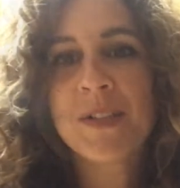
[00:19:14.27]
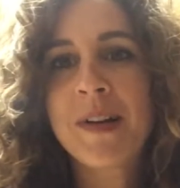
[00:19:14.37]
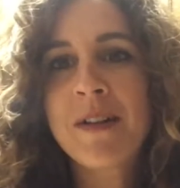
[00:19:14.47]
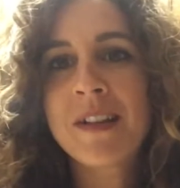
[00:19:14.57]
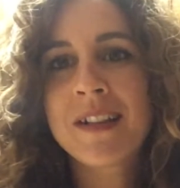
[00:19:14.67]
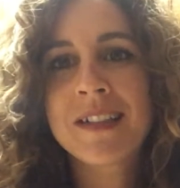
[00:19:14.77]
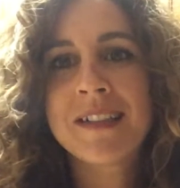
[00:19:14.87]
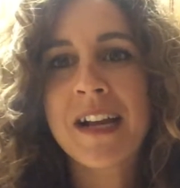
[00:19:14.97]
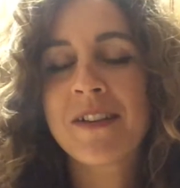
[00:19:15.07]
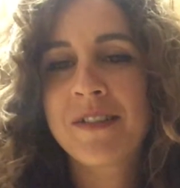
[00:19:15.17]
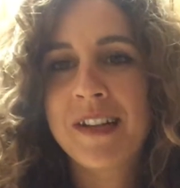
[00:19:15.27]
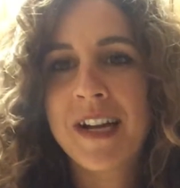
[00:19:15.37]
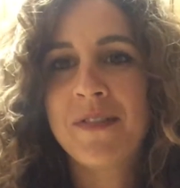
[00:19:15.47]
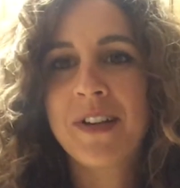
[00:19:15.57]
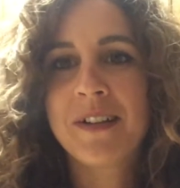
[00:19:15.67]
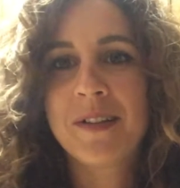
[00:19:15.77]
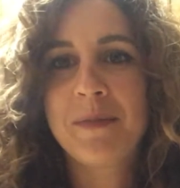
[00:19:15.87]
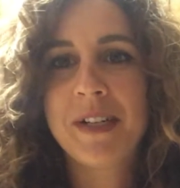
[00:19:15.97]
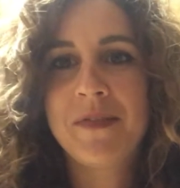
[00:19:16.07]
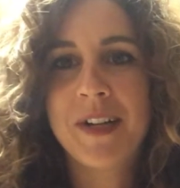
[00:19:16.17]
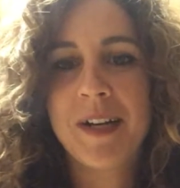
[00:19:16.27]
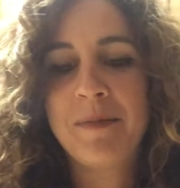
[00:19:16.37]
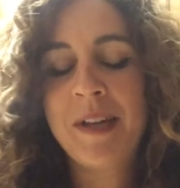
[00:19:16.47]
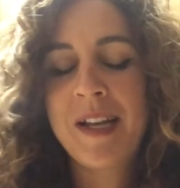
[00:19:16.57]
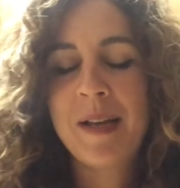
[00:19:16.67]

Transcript: So I know that this is technically kind of like a little bit of a